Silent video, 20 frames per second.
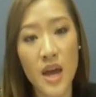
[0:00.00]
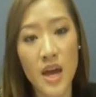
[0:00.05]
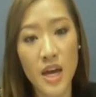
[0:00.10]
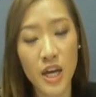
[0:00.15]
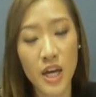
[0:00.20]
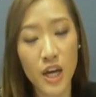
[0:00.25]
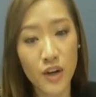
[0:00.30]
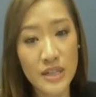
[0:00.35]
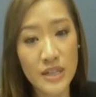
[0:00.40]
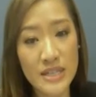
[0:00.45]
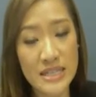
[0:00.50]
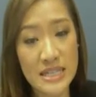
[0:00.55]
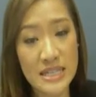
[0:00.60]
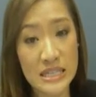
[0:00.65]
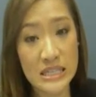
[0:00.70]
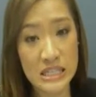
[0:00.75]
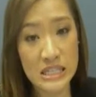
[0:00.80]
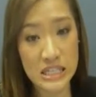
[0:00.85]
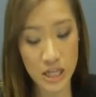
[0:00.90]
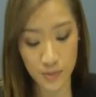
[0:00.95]
Here are
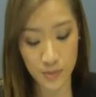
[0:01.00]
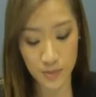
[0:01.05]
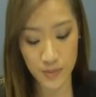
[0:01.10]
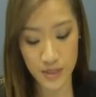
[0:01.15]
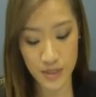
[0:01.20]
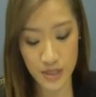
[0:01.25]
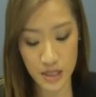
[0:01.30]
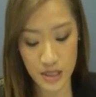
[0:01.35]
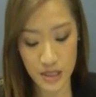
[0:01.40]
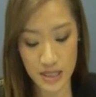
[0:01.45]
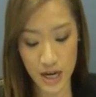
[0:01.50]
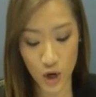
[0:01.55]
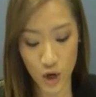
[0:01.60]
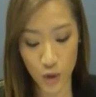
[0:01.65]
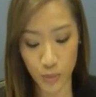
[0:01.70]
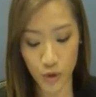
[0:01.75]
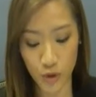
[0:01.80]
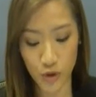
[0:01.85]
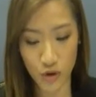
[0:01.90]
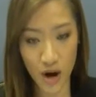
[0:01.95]
6 tips to
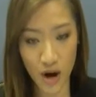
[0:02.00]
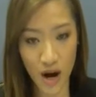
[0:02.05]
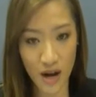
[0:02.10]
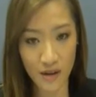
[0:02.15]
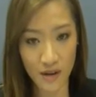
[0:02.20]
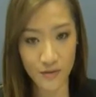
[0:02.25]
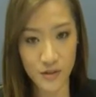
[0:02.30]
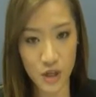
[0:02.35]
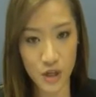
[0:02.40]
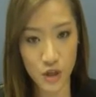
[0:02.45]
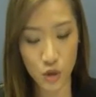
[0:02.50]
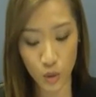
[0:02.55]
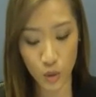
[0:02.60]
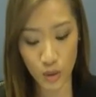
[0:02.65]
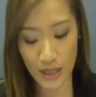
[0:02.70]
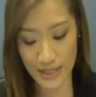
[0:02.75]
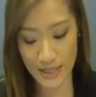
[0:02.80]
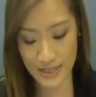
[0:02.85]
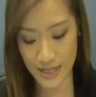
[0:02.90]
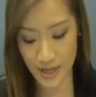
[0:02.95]
help you craft your
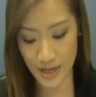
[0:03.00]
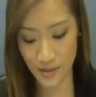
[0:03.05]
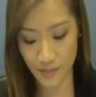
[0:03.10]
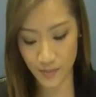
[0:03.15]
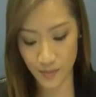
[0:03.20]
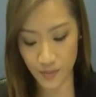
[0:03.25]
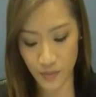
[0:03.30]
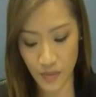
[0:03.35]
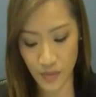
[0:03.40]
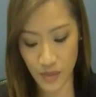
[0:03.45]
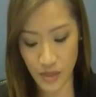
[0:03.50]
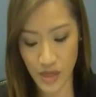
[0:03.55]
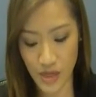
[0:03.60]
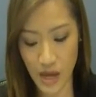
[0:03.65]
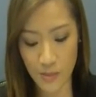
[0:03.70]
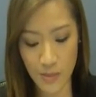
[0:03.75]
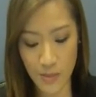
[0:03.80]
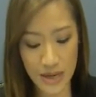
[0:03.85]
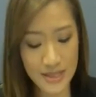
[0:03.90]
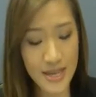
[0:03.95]
letter.
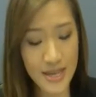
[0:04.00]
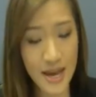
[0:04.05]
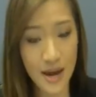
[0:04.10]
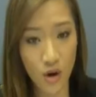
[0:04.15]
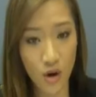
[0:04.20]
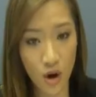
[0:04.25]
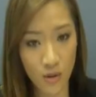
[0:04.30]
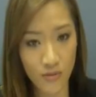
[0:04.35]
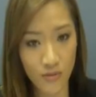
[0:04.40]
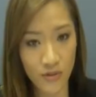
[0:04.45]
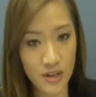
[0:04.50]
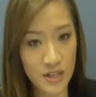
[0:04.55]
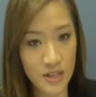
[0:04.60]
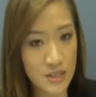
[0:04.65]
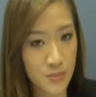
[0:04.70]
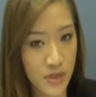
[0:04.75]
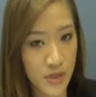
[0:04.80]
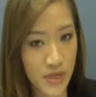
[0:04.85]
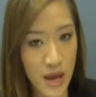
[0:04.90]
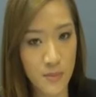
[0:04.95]
They may sound obvious,
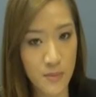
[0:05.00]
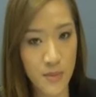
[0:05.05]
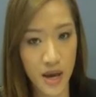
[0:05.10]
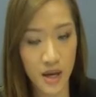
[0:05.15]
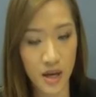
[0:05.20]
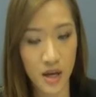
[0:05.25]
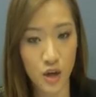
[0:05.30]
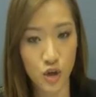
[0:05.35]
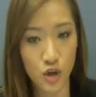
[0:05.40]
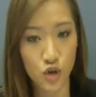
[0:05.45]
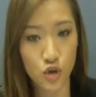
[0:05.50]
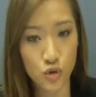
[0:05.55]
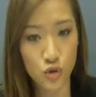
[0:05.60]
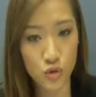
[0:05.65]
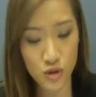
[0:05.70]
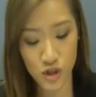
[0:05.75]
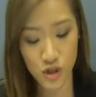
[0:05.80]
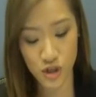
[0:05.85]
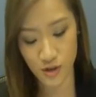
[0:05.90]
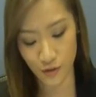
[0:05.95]
but they make a
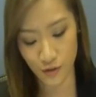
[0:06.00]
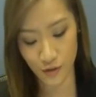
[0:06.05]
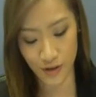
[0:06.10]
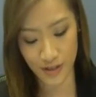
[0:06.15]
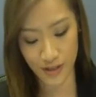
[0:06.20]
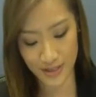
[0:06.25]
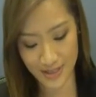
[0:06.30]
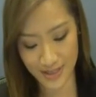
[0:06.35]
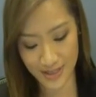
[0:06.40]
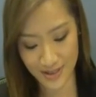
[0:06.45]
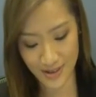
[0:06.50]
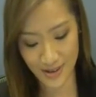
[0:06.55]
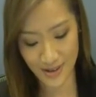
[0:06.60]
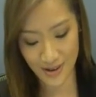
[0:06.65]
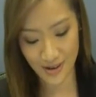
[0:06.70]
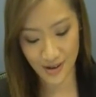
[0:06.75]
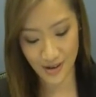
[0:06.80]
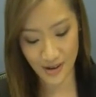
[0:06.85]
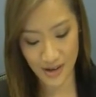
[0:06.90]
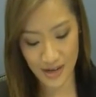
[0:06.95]
huge difference.
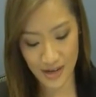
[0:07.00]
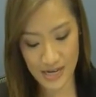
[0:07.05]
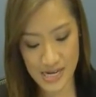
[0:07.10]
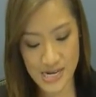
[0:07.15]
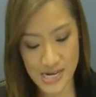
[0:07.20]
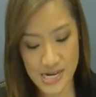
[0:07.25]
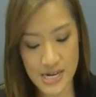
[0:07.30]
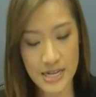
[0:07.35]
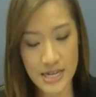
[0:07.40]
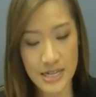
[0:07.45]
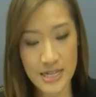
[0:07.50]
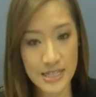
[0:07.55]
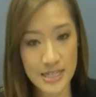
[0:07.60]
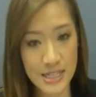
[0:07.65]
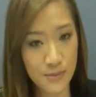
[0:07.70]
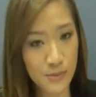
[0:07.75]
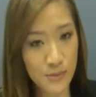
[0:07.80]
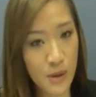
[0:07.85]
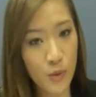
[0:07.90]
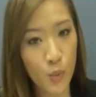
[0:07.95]

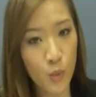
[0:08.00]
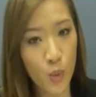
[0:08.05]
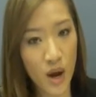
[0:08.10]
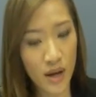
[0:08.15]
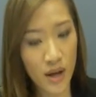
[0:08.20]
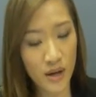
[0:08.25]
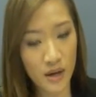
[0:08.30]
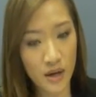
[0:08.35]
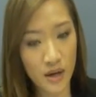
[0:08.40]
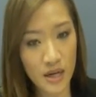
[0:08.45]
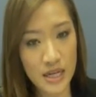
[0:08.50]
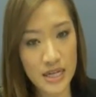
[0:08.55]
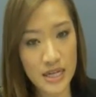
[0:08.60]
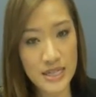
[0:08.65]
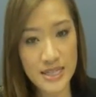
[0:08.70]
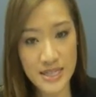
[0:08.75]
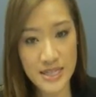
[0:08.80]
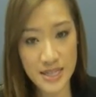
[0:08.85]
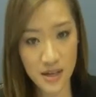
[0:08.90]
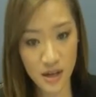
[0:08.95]
Tip number 1,
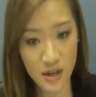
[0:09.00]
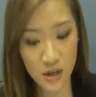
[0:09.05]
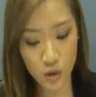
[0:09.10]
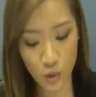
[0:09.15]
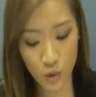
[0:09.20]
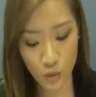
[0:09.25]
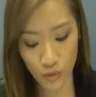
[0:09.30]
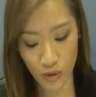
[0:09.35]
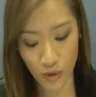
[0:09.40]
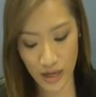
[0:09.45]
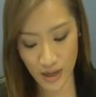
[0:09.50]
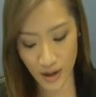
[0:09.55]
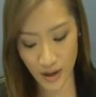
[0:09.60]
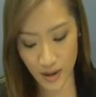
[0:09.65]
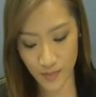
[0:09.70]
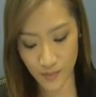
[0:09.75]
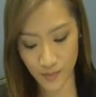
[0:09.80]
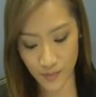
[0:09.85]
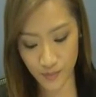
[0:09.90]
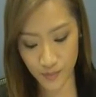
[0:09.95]
consider your reader.
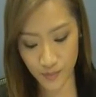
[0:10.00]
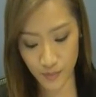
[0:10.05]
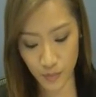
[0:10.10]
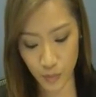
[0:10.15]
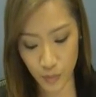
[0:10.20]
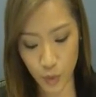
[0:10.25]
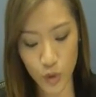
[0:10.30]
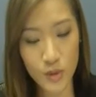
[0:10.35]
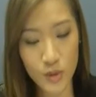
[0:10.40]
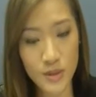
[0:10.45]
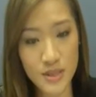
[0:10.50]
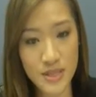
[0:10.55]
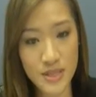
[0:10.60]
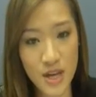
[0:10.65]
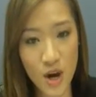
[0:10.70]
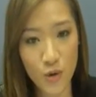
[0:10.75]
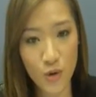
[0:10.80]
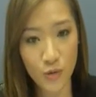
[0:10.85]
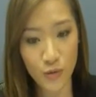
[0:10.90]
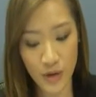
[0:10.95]
Put
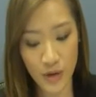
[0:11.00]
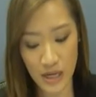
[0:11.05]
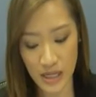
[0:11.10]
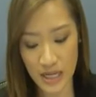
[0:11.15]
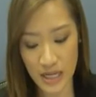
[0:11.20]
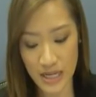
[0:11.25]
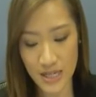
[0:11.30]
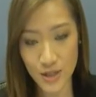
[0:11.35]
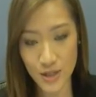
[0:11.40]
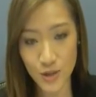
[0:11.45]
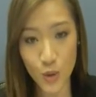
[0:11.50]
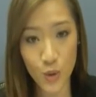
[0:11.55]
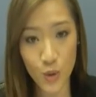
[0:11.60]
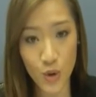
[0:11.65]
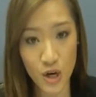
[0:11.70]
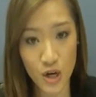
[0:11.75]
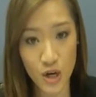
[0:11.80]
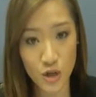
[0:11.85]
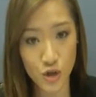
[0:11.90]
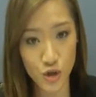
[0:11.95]
yourself in his or
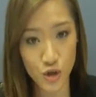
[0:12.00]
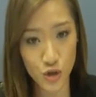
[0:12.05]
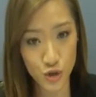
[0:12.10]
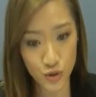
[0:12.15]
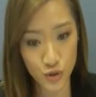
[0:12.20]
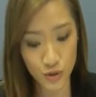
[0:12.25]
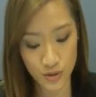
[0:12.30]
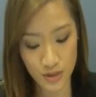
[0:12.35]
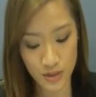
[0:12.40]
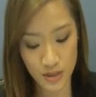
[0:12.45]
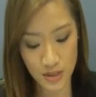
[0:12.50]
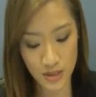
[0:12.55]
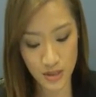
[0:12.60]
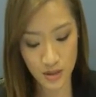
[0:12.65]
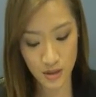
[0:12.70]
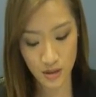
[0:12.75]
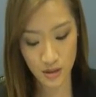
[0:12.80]
her shoes.